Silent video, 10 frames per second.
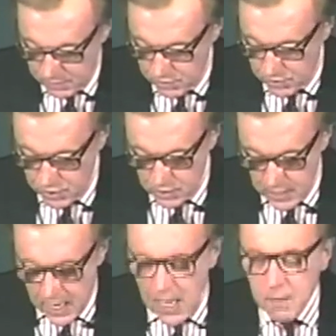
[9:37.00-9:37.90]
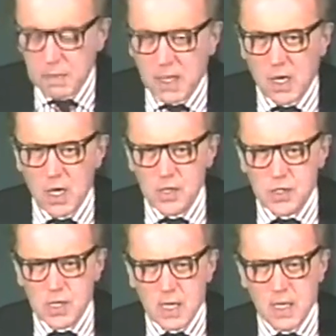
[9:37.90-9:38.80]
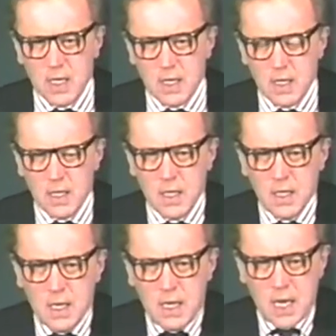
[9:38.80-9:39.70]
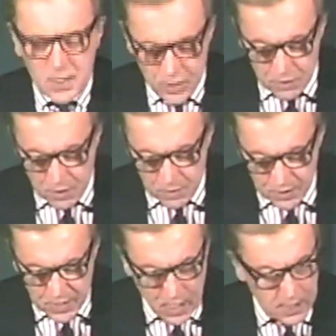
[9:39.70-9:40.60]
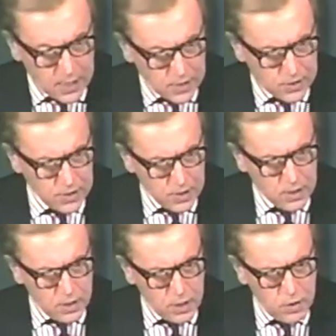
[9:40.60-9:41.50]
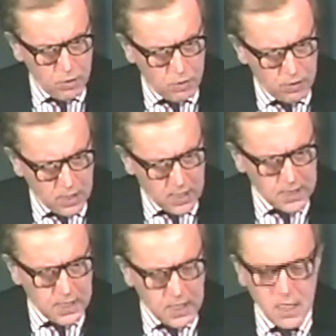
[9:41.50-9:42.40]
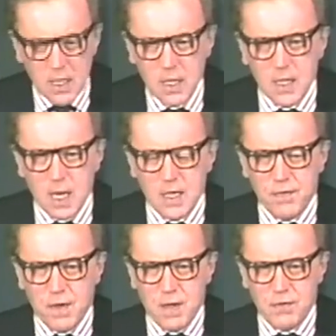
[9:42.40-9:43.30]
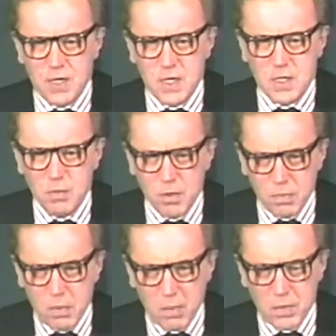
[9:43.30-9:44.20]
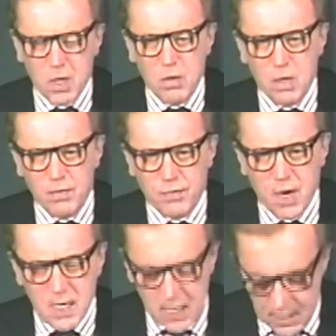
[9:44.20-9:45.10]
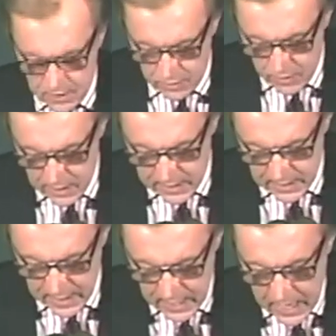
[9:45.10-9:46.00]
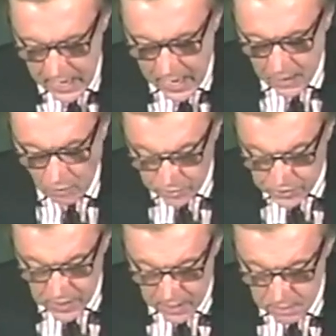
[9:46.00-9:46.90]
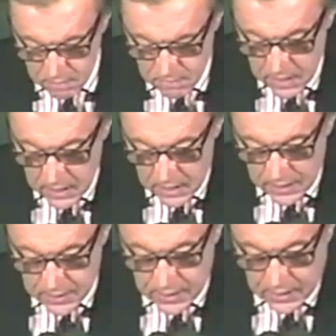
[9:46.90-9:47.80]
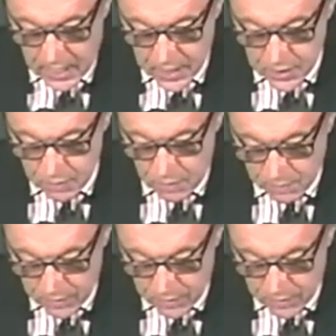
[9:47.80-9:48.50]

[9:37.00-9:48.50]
introduce, because in our situation, we're starting as the new 1995 season with Bob Dole on Friday night, as you heard. And also, it's the occasion when we